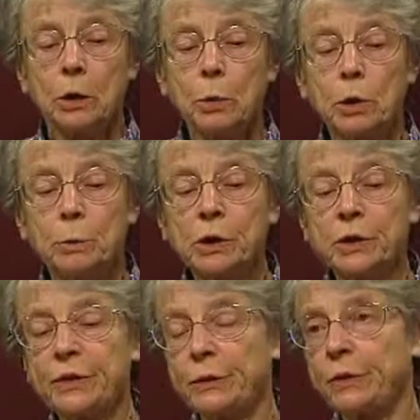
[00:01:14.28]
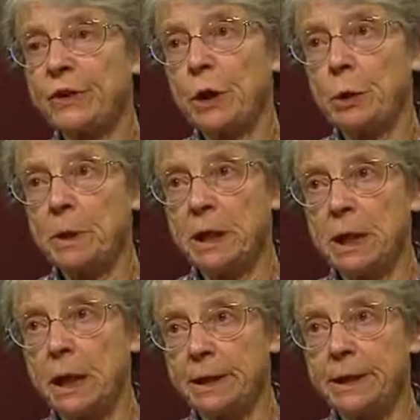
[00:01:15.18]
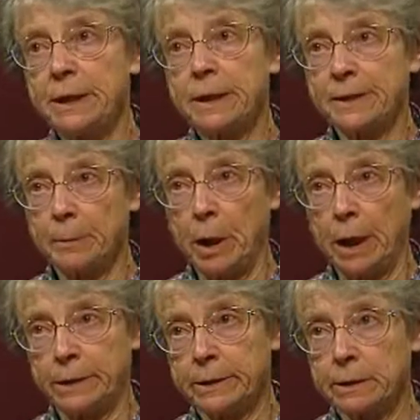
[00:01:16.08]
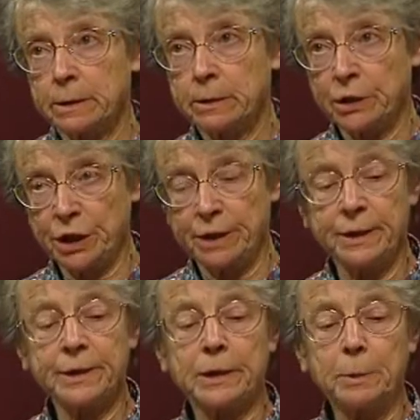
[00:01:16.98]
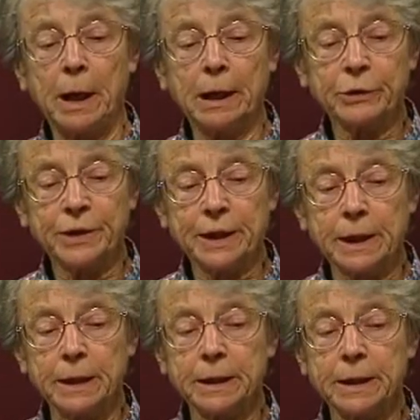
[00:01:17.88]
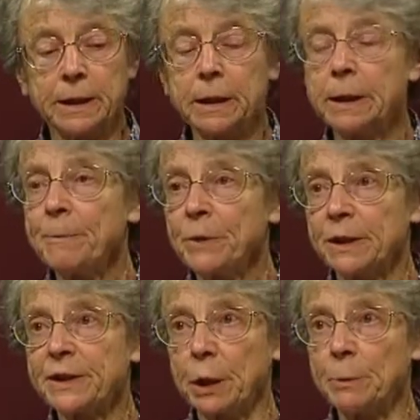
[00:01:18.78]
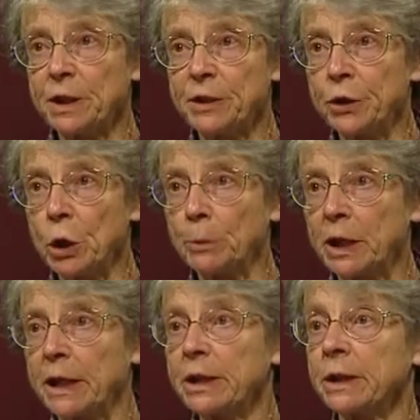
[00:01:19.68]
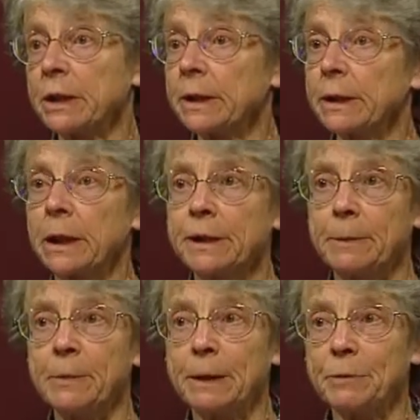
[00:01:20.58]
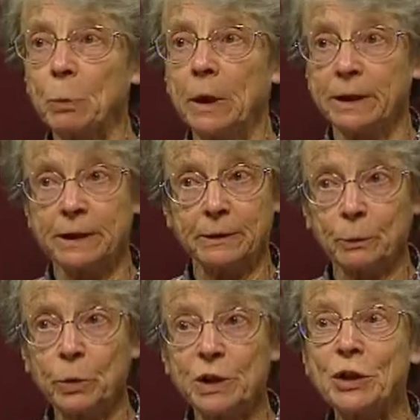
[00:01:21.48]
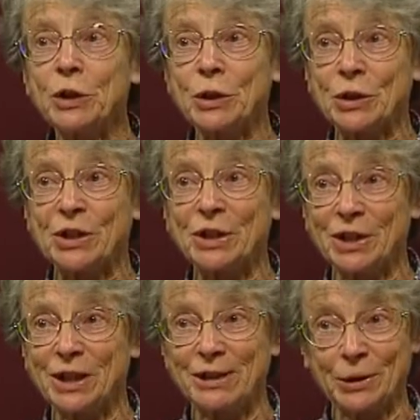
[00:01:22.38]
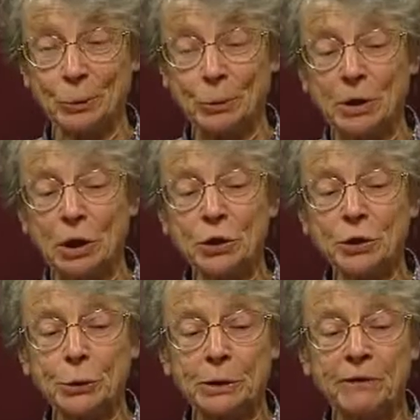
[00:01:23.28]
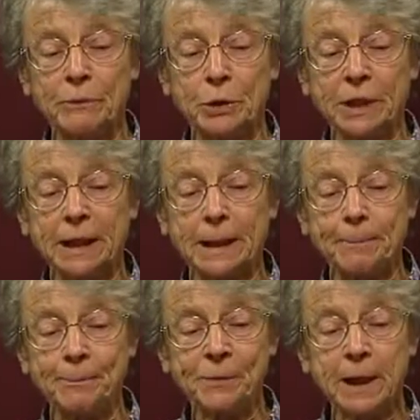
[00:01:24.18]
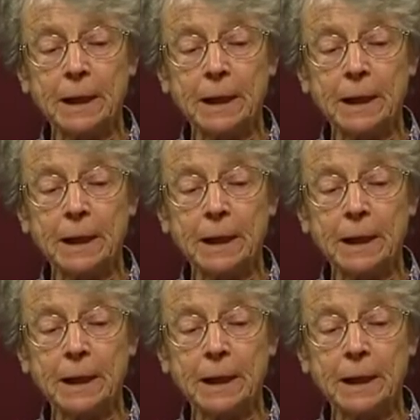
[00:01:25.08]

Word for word: Well, because there are so many ideas about Jesus and about Christianity and so many denominations, I sometimes wonder which church Jesus would belong to if he were to come.